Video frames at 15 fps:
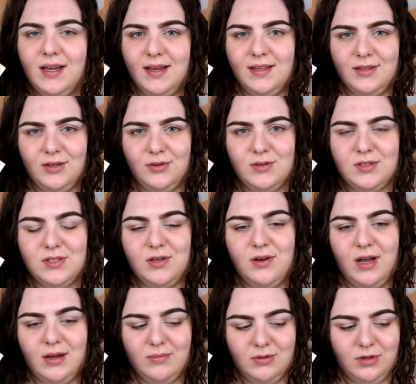and
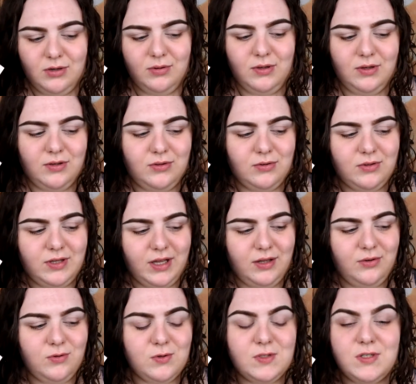also I'm going to
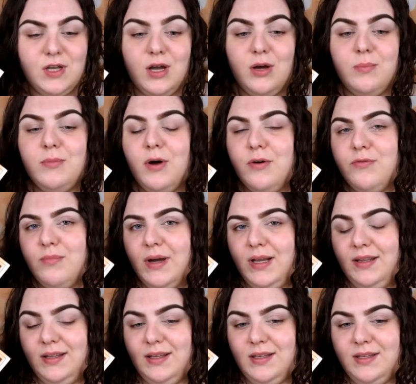tell you some of
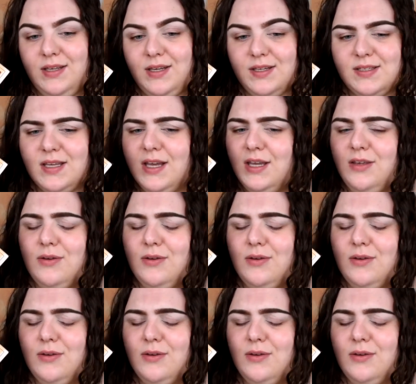my techniques.